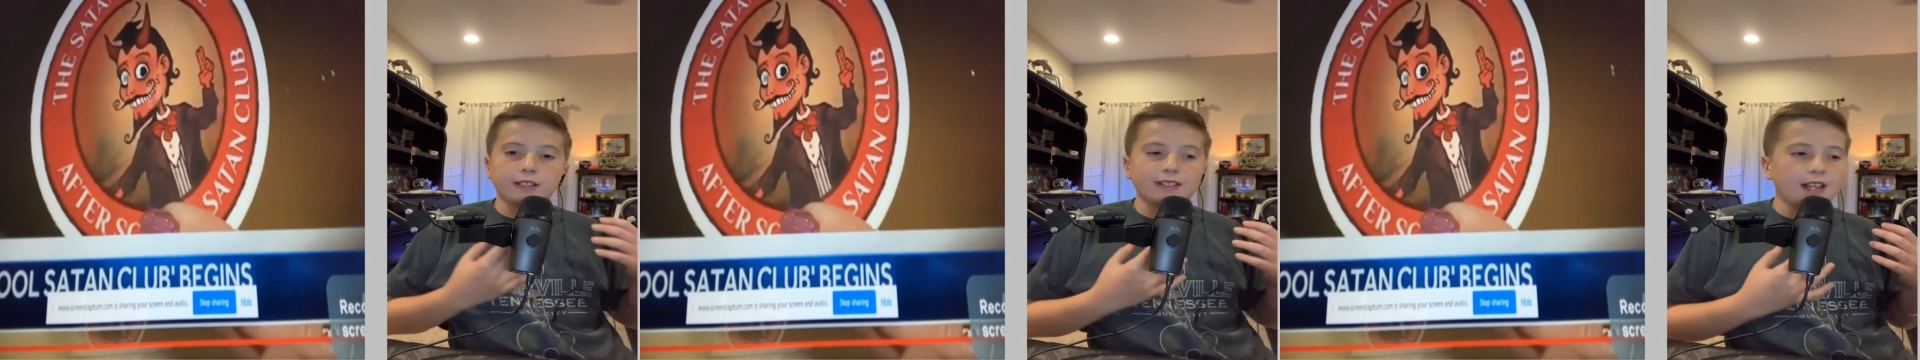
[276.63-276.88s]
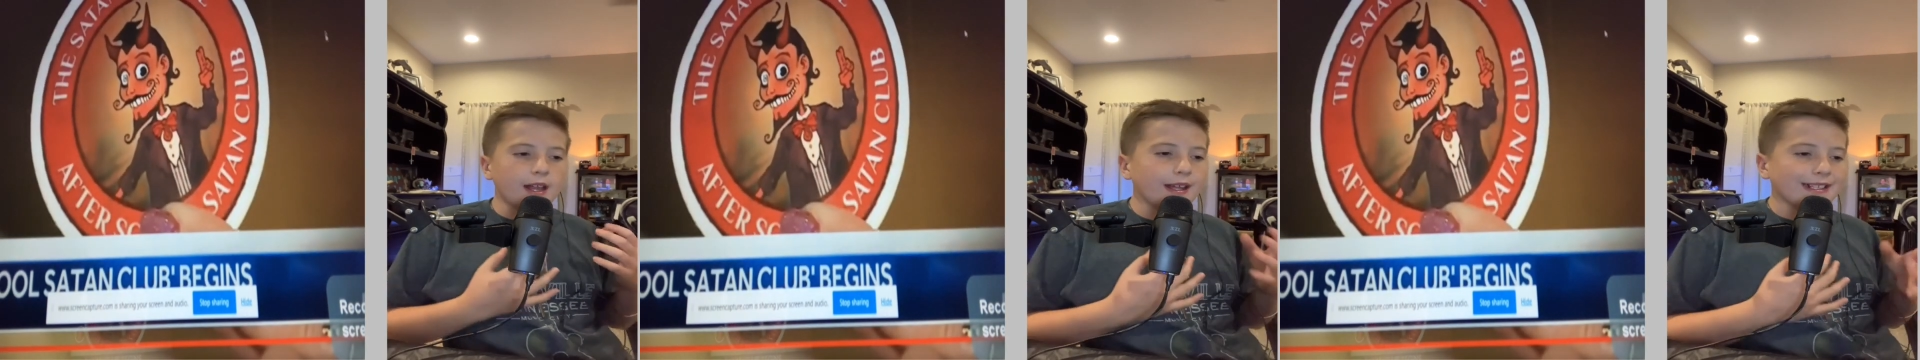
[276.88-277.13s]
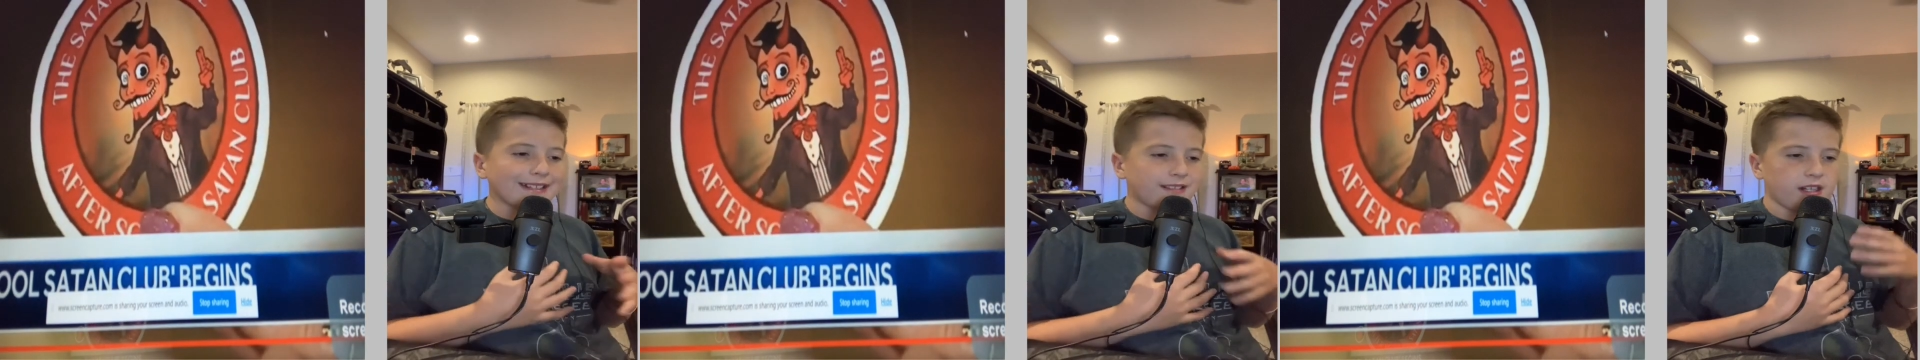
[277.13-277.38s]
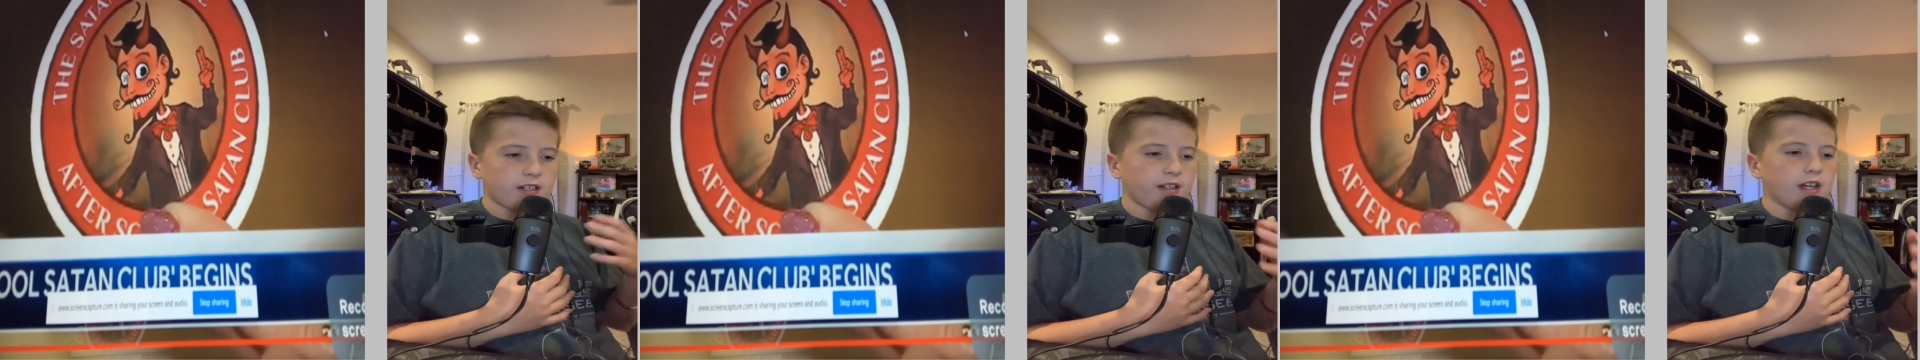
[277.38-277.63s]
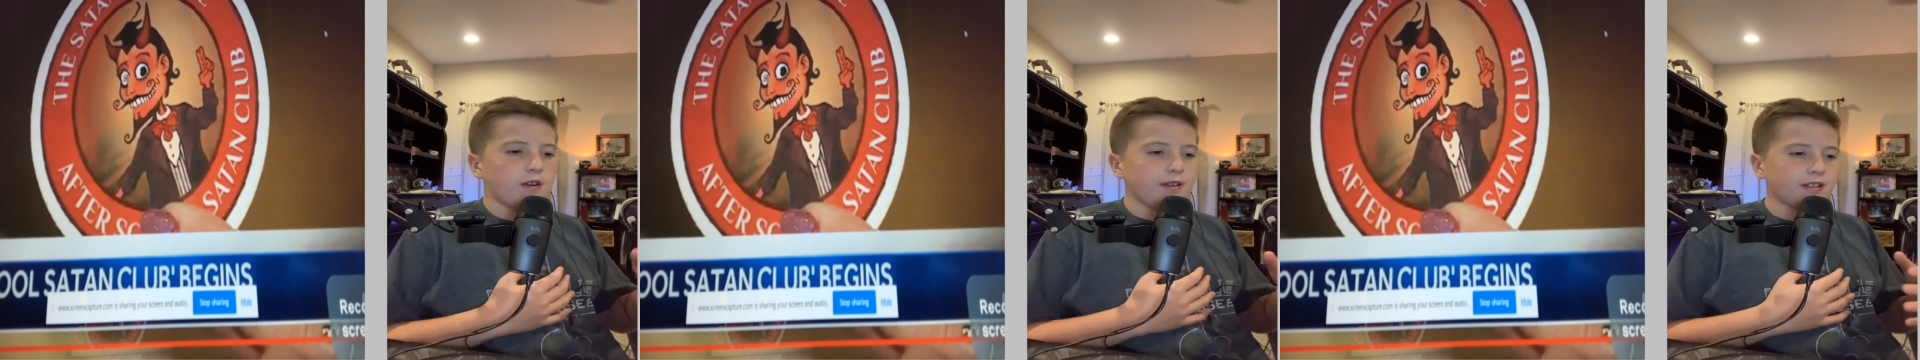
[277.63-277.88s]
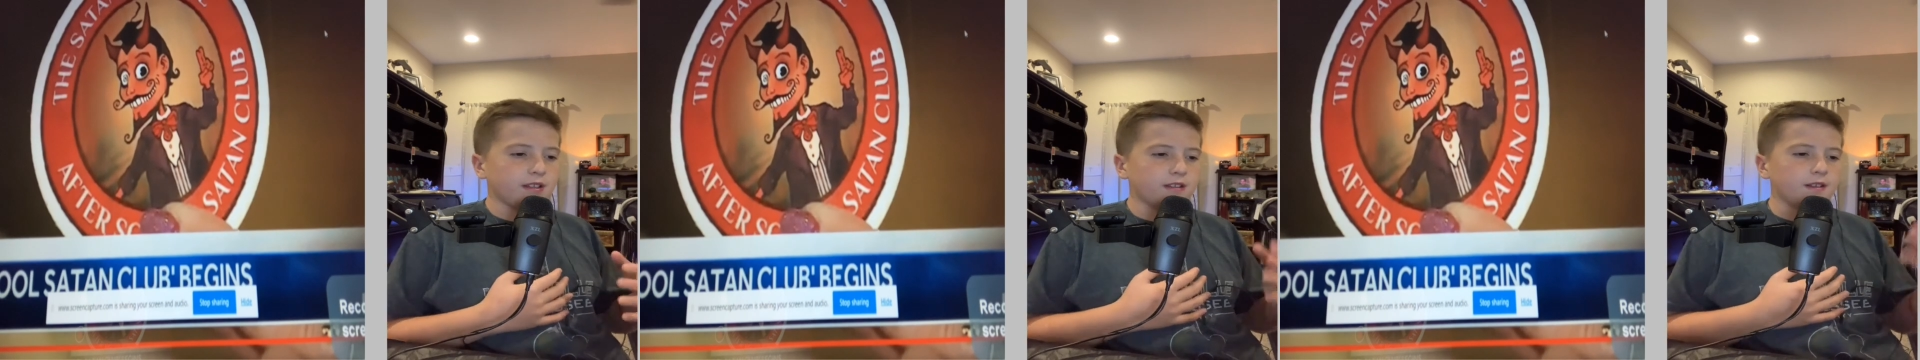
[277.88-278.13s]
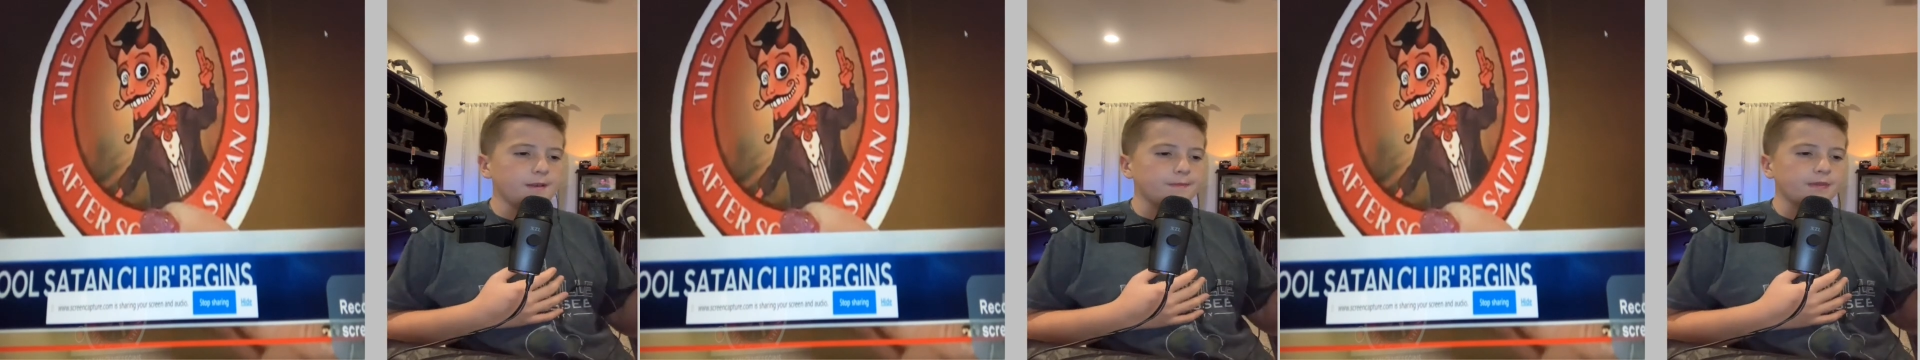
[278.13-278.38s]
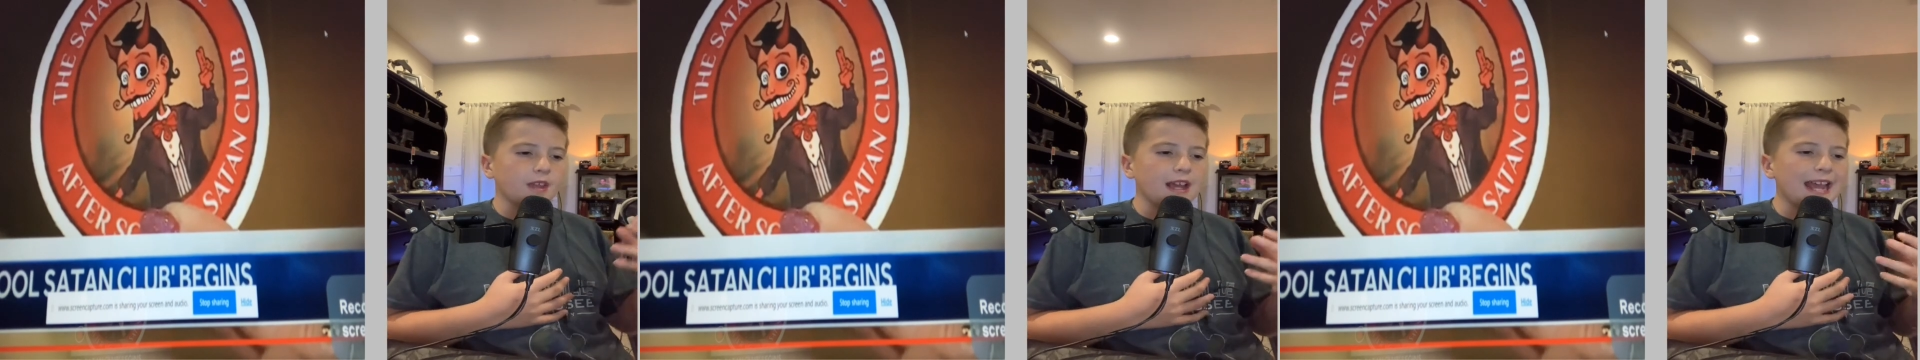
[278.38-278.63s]
They do that, like that sticker, you know, he's just
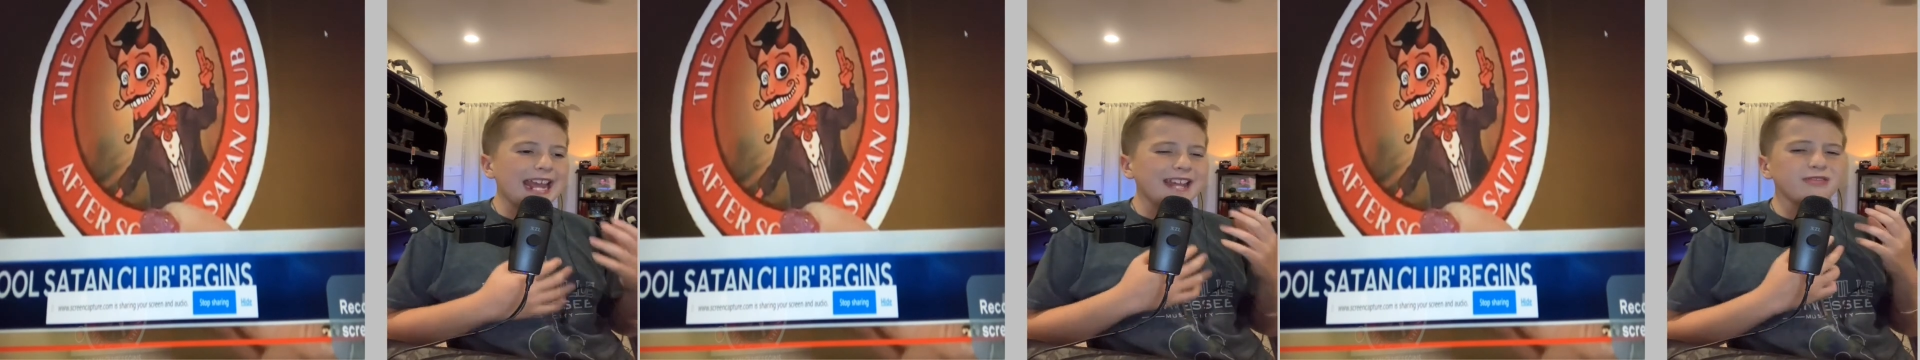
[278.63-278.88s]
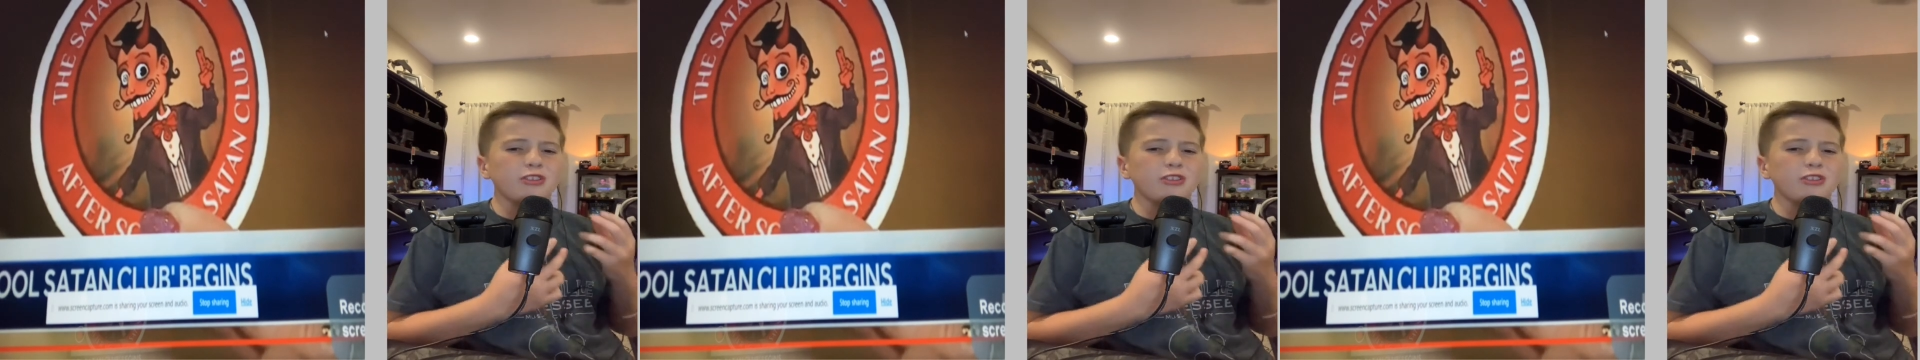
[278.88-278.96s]
He's